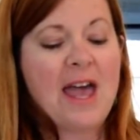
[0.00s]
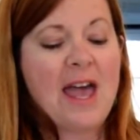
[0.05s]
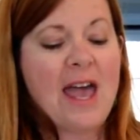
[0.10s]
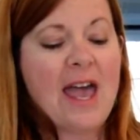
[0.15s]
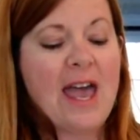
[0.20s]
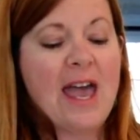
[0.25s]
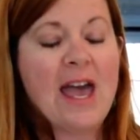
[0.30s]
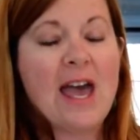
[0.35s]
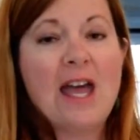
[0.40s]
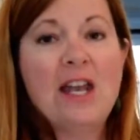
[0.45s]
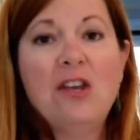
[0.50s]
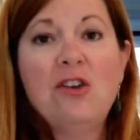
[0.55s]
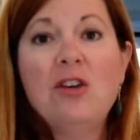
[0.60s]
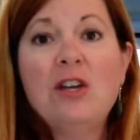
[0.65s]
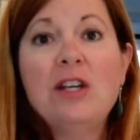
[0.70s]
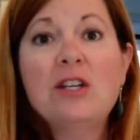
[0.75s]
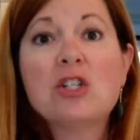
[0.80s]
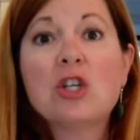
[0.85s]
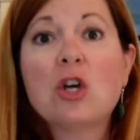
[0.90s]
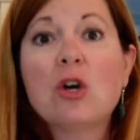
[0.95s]
and you
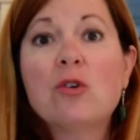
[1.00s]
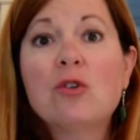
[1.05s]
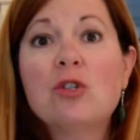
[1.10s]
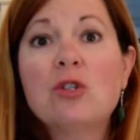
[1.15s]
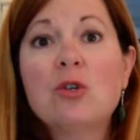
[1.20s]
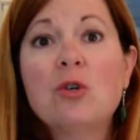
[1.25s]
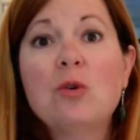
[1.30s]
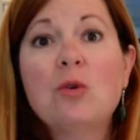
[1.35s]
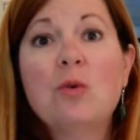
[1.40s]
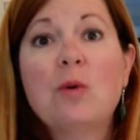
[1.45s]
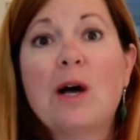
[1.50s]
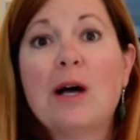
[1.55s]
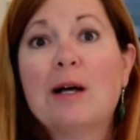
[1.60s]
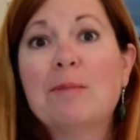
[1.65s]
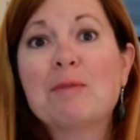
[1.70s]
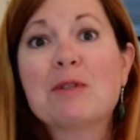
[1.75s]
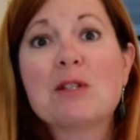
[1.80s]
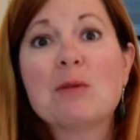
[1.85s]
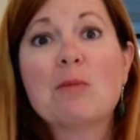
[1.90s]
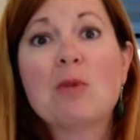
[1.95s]
need to go do
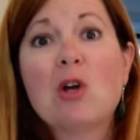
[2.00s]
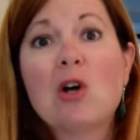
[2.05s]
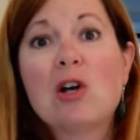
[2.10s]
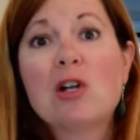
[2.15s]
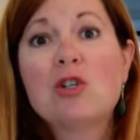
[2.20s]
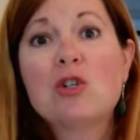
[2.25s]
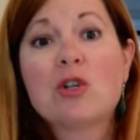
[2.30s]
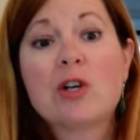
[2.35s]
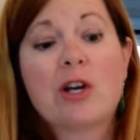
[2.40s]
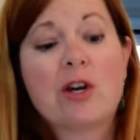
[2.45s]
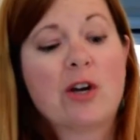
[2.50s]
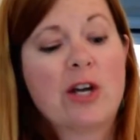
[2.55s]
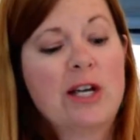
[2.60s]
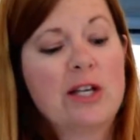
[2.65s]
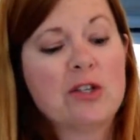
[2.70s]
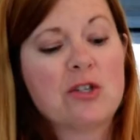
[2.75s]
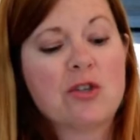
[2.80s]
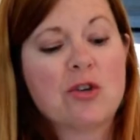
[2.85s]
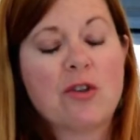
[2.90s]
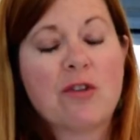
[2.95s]
some laundry or
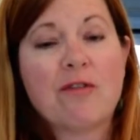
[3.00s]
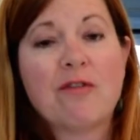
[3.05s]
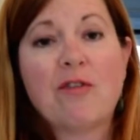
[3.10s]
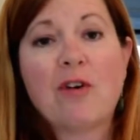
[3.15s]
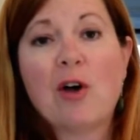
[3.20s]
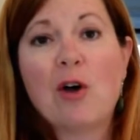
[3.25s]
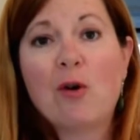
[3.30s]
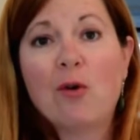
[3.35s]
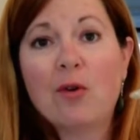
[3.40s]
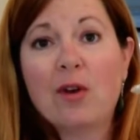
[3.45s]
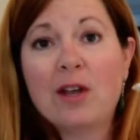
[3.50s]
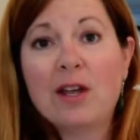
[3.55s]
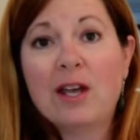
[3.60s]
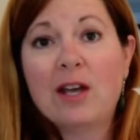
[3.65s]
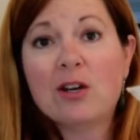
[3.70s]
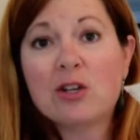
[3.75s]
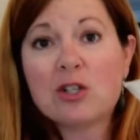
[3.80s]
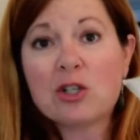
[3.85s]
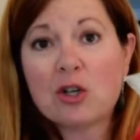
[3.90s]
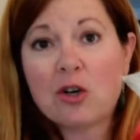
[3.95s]
answer the phone.
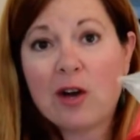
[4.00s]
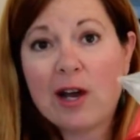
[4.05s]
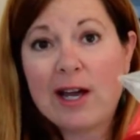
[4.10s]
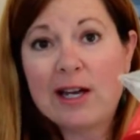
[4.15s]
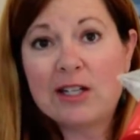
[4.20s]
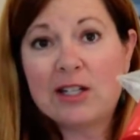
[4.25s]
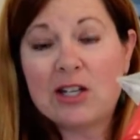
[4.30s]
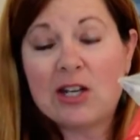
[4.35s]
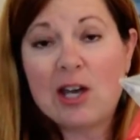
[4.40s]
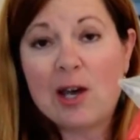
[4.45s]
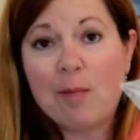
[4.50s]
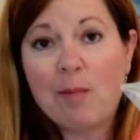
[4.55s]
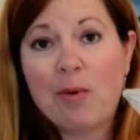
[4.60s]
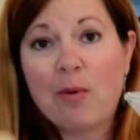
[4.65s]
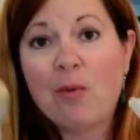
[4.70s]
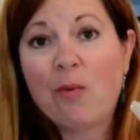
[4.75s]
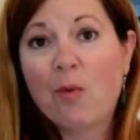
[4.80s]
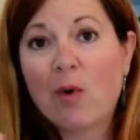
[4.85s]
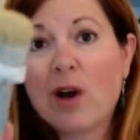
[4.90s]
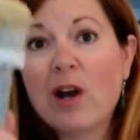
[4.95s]
Here's a great tip.
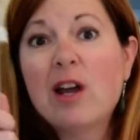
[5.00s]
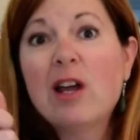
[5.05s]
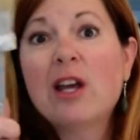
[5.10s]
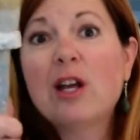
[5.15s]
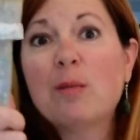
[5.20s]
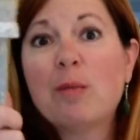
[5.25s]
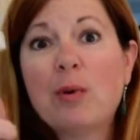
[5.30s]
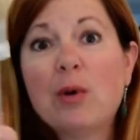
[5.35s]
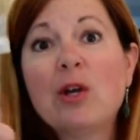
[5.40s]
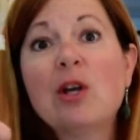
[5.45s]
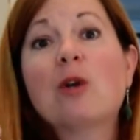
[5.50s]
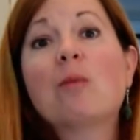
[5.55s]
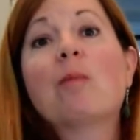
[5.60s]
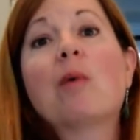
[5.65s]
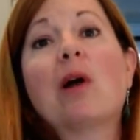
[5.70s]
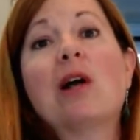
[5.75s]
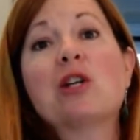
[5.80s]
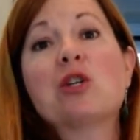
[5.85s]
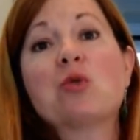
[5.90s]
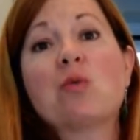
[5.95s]
Where are you going to put your
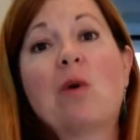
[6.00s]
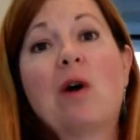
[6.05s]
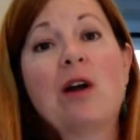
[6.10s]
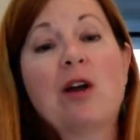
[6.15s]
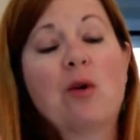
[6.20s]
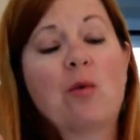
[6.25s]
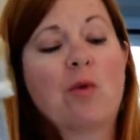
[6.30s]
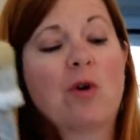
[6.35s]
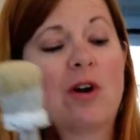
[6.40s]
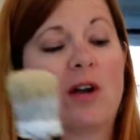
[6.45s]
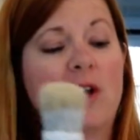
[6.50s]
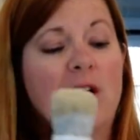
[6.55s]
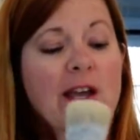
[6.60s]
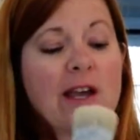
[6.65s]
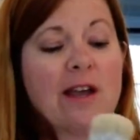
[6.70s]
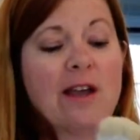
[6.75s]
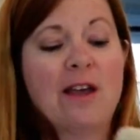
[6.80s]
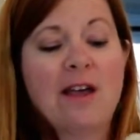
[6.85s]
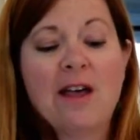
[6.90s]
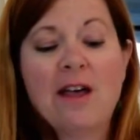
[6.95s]
brush while you're working?